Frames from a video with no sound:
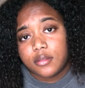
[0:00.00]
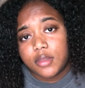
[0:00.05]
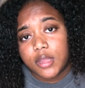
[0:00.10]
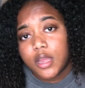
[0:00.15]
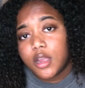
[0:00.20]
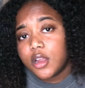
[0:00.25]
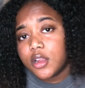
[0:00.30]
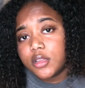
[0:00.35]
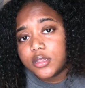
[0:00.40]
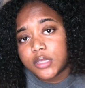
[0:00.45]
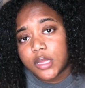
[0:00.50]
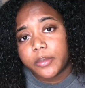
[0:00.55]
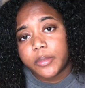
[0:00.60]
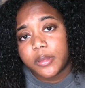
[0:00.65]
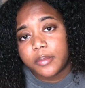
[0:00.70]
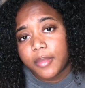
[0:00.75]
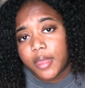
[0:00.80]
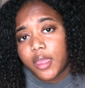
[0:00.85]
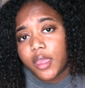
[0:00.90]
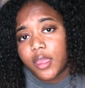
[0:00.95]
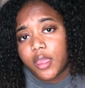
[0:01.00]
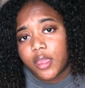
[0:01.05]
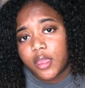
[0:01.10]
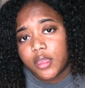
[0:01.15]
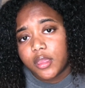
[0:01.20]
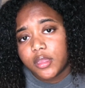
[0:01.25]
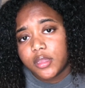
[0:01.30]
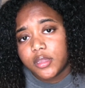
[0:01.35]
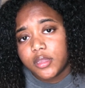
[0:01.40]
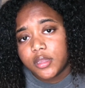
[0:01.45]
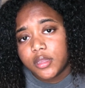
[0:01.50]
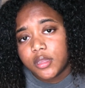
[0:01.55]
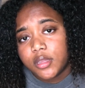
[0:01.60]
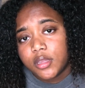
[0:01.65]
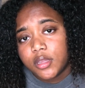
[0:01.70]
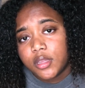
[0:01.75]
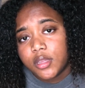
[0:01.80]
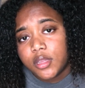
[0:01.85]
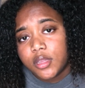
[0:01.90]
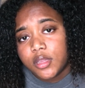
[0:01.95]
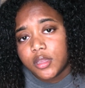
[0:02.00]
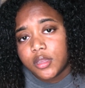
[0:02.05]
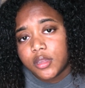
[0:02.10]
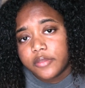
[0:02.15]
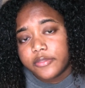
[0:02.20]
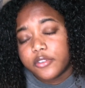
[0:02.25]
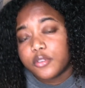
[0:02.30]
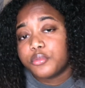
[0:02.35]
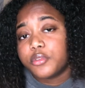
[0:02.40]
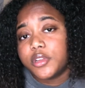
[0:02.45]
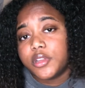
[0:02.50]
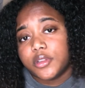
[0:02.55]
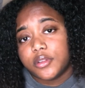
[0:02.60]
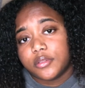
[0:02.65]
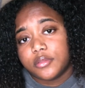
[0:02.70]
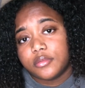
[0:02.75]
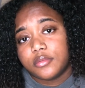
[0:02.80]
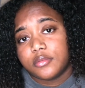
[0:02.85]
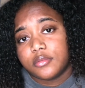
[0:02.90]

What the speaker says: The girls gonna be mad. For real.